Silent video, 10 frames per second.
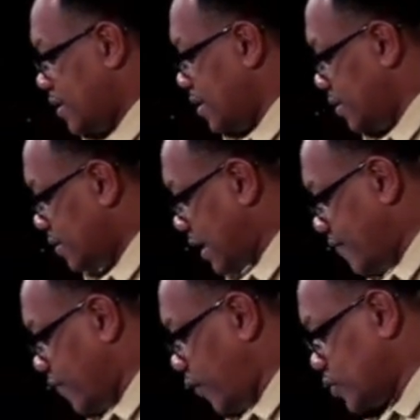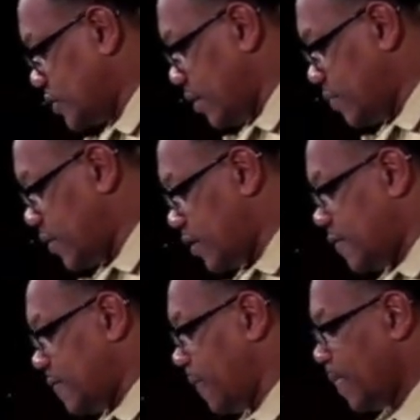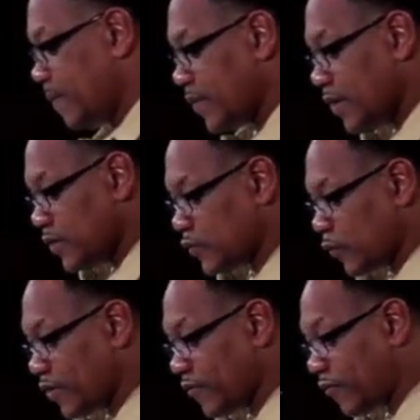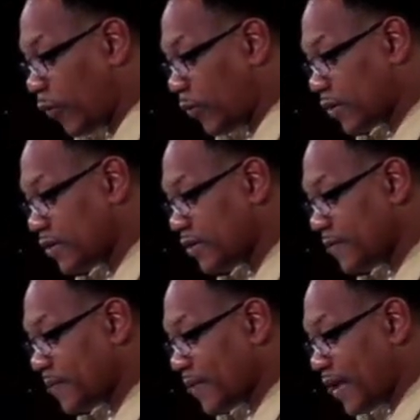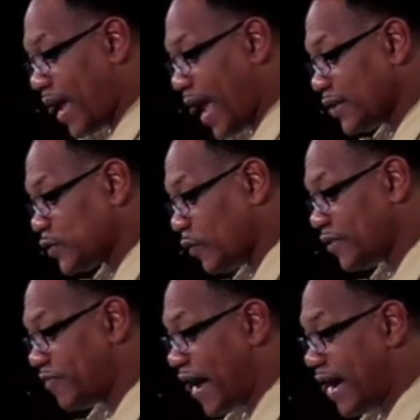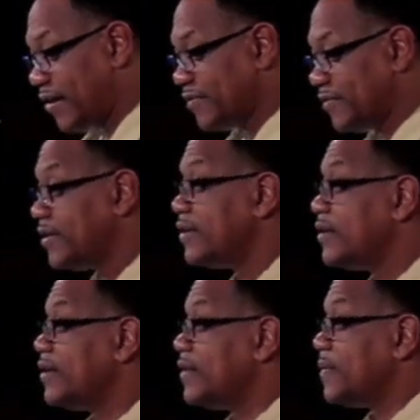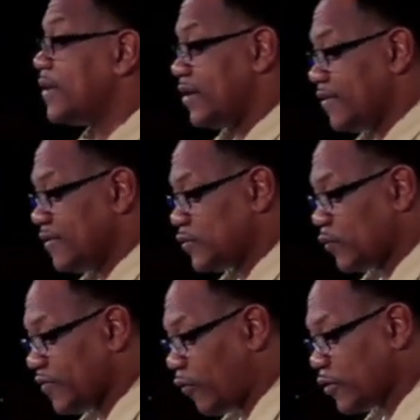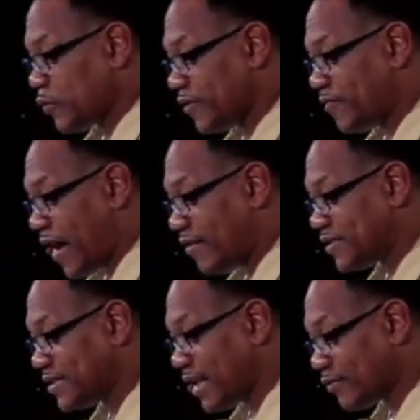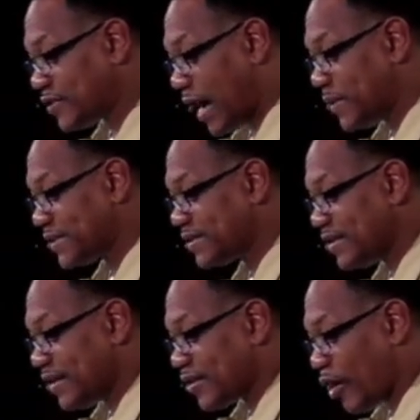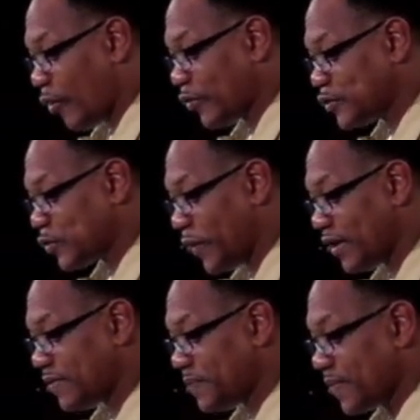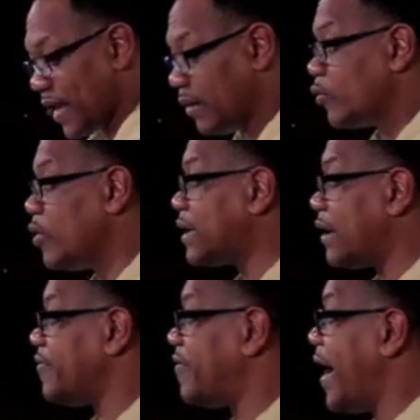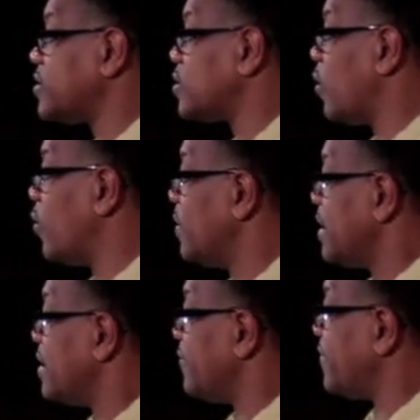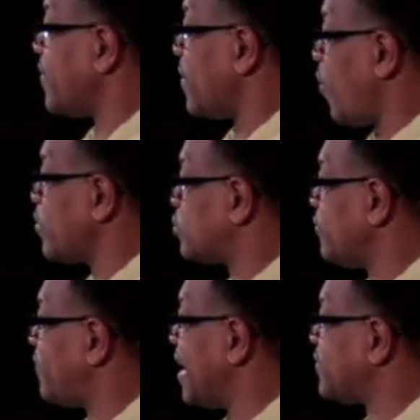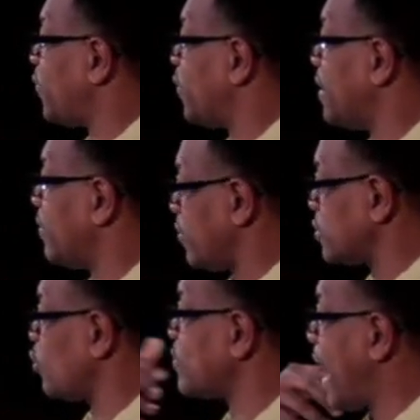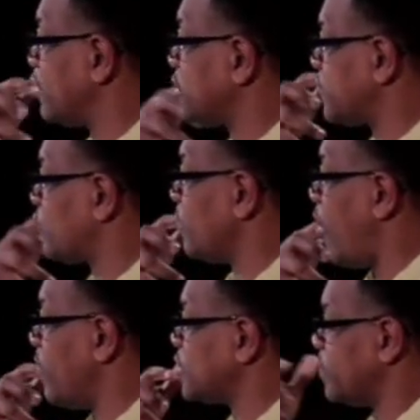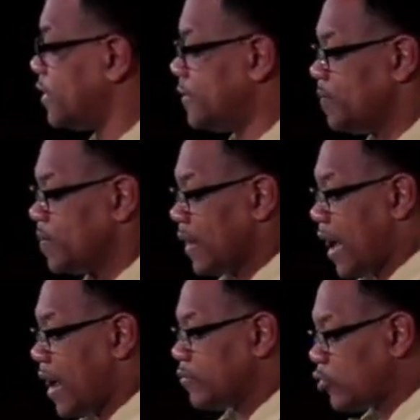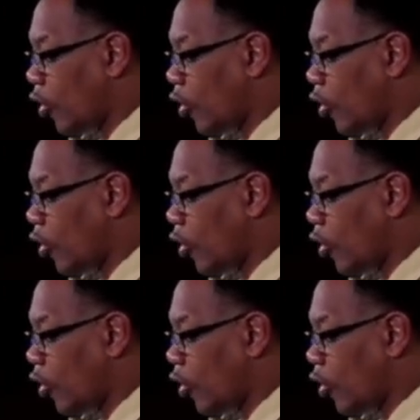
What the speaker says: Look at verse number 24 and 25. 24, 25 says, now Thomas, called the twin. And I'm going kind of fast, so if I'm going too fast for you, I'm going to slow down in just a few moments. But go